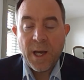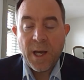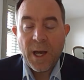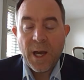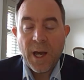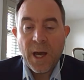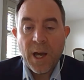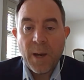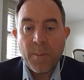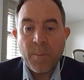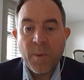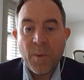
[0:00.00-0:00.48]

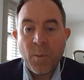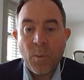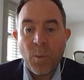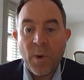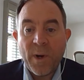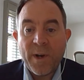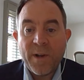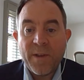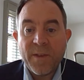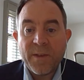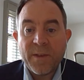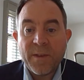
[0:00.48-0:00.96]
Um,
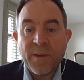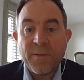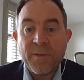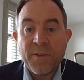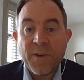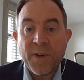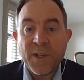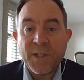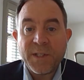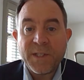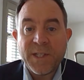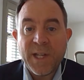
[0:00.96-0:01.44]
one of the
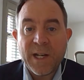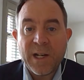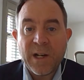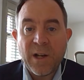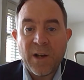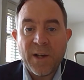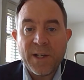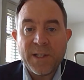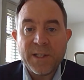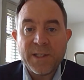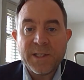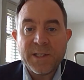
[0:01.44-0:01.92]
first
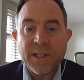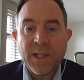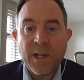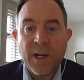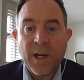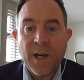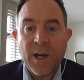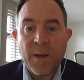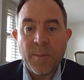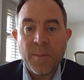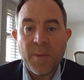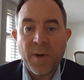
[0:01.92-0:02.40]
deadlines
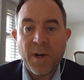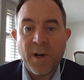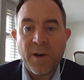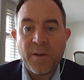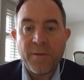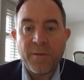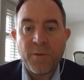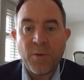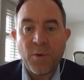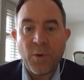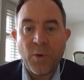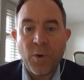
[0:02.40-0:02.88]
um,
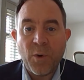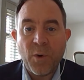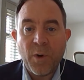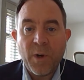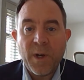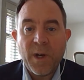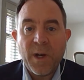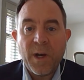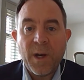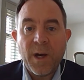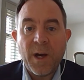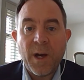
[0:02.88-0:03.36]
are for
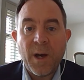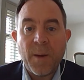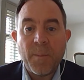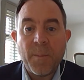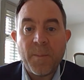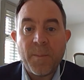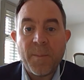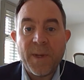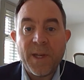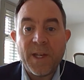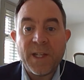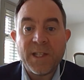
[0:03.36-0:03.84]

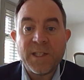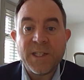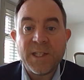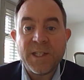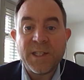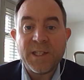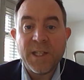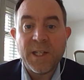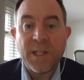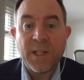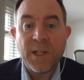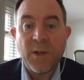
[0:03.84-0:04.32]
um,
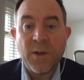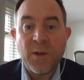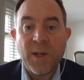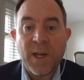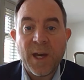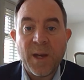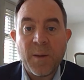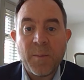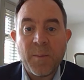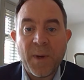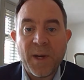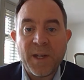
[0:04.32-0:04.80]
existing U
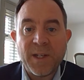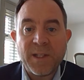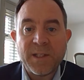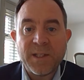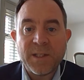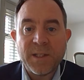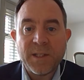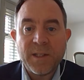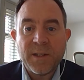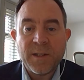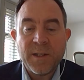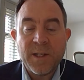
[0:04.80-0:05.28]

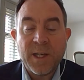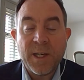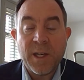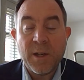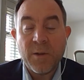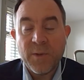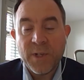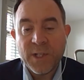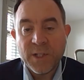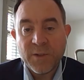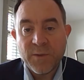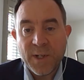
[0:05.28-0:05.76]
K-based E
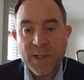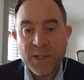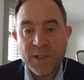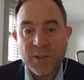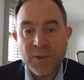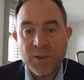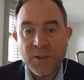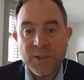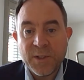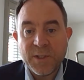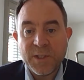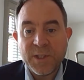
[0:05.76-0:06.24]
U REACH
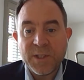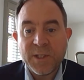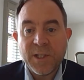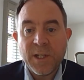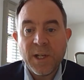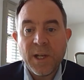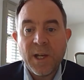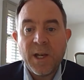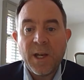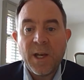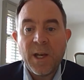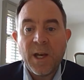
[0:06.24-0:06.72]
registrants
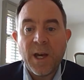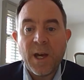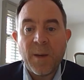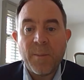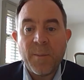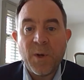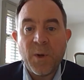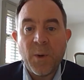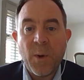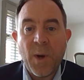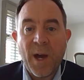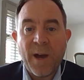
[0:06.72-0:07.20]
um,
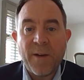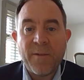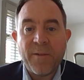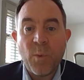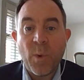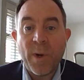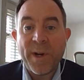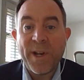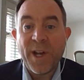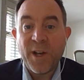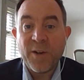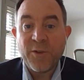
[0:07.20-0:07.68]
who have
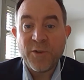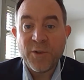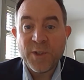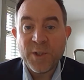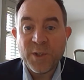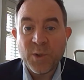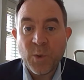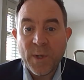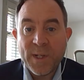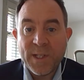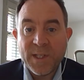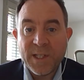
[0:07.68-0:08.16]
one hundred
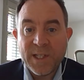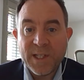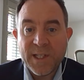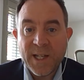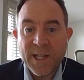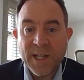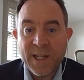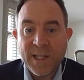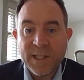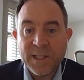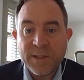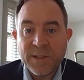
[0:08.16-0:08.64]
twenty
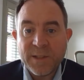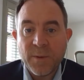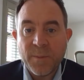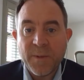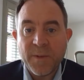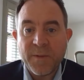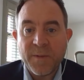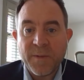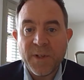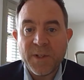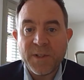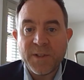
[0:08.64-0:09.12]
days
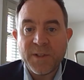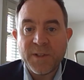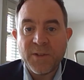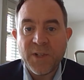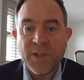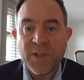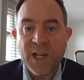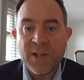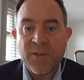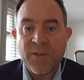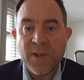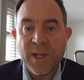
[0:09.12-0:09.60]
from the first
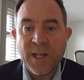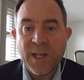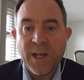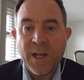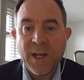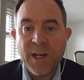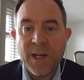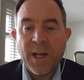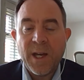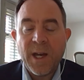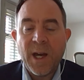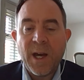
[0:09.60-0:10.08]
of January
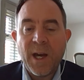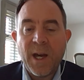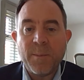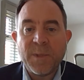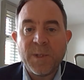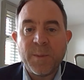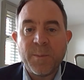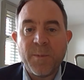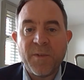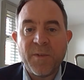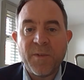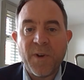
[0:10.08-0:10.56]

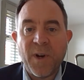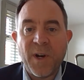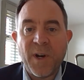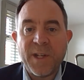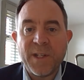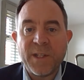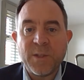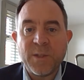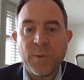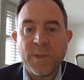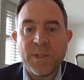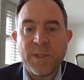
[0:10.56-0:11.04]
um, to
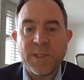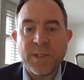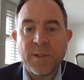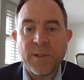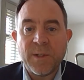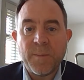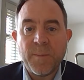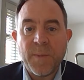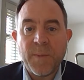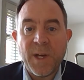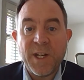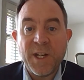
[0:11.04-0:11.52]
provide us with
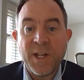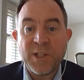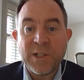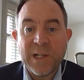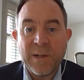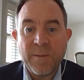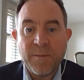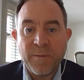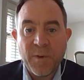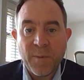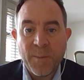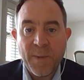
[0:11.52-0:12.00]
some
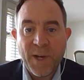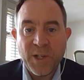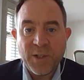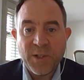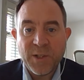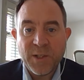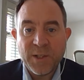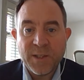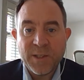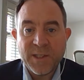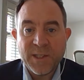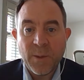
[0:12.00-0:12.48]
initial
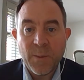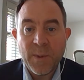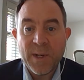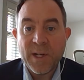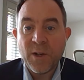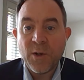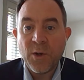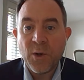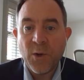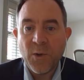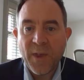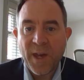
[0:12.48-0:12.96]
information, so
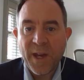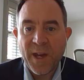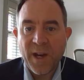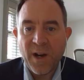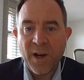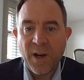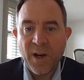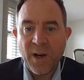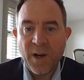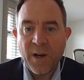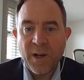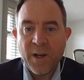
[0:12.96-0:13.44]
we know who they
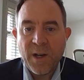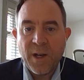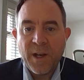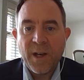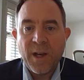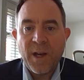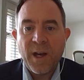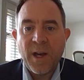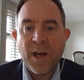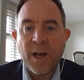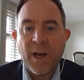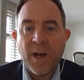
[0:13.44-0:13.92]
are,
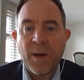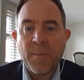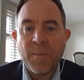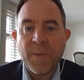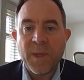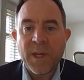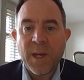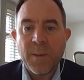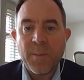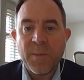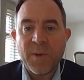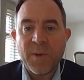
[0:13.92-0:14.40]
um, the